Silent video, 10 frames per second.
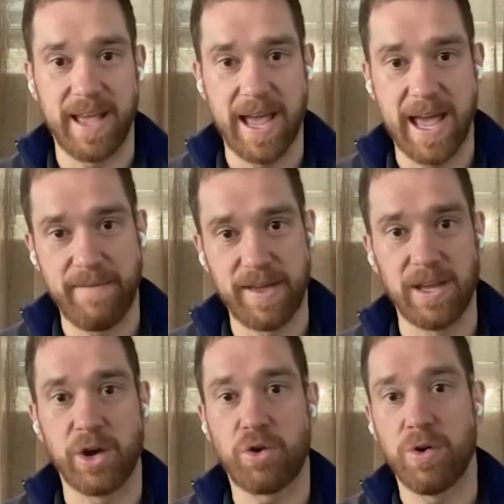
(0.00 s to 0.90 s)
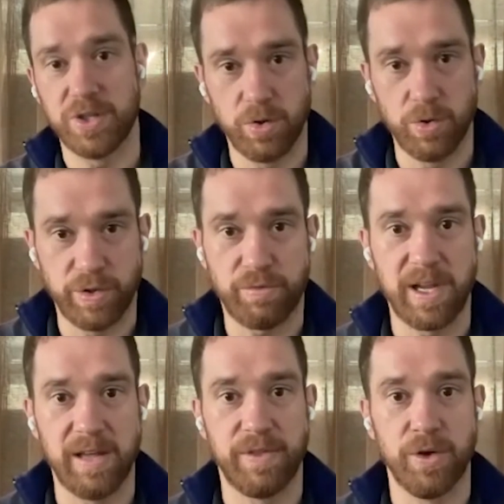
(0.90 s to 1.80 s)
they're having across all
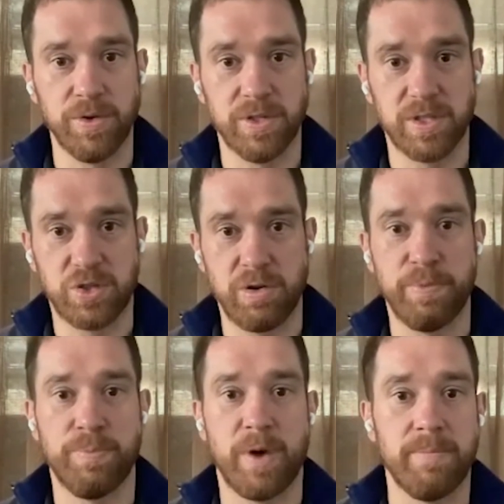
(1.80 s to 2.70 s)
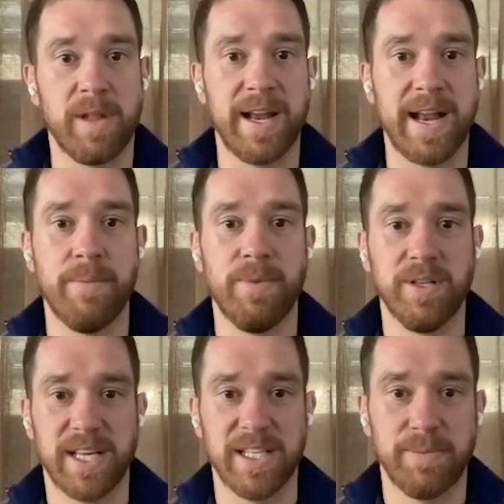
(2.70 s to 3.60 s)
three of those triple bottom line mm-hmm.
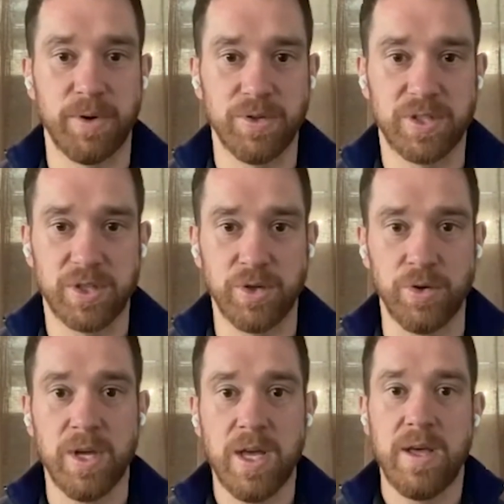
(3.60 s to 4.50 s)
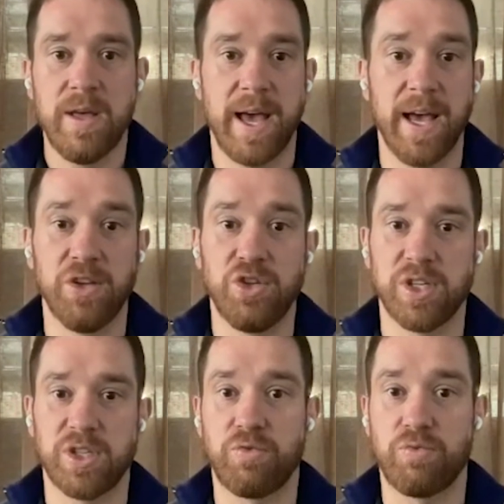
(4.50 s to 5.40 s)
elements, as opposed to uh,
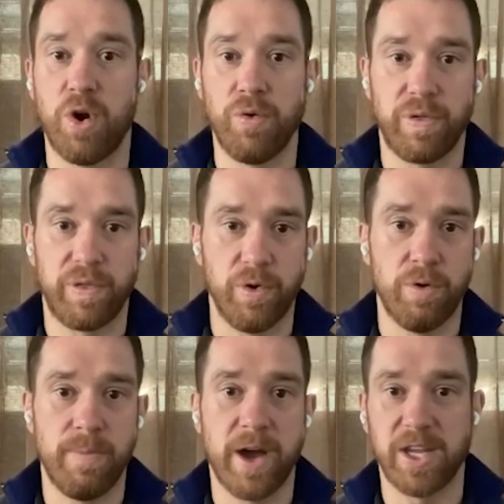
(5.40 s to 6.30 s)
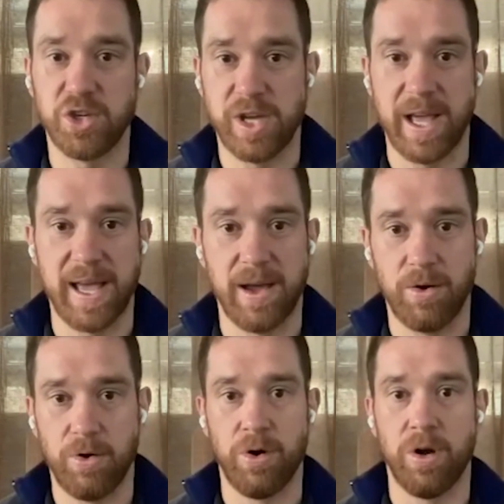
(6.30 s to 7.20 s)
just growth or market share
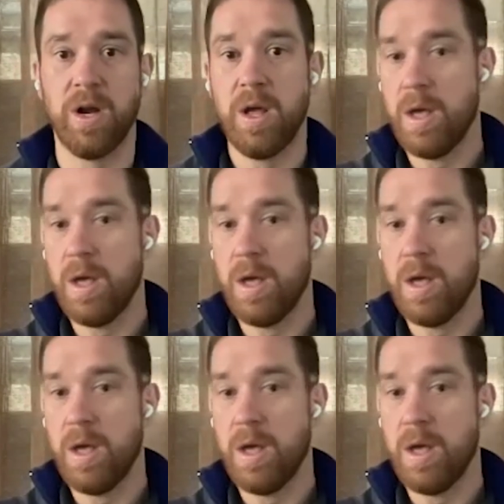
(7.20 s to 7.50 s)
or